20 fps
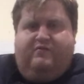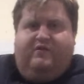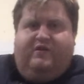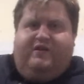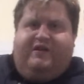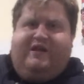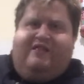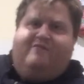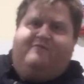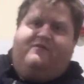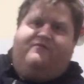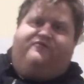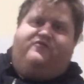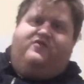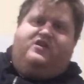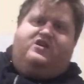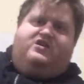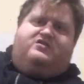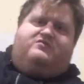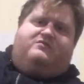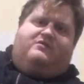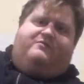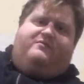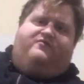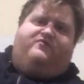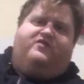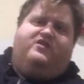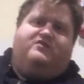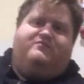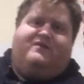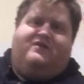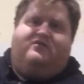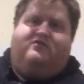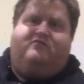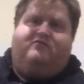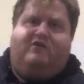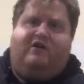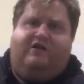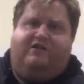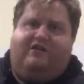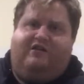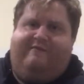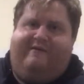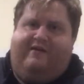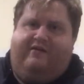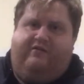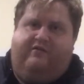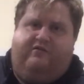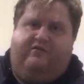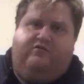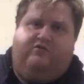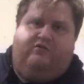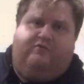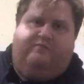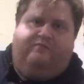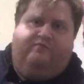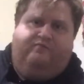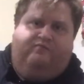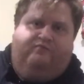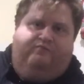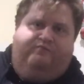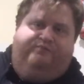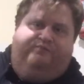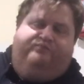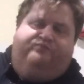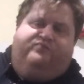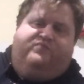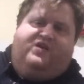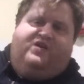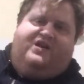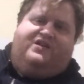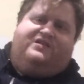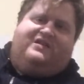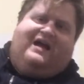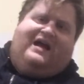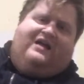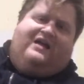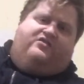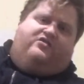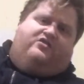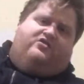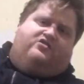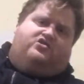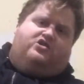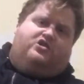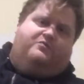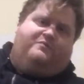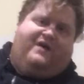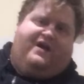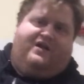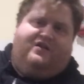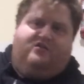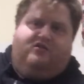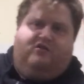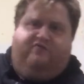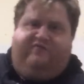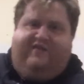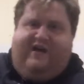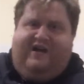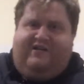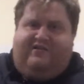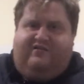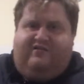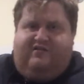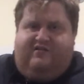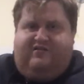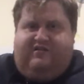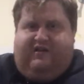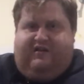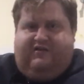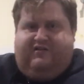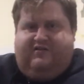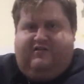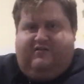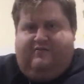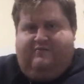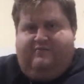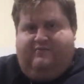Okay, let me finish about what I said about YouTube. I started YouTube back in 2006.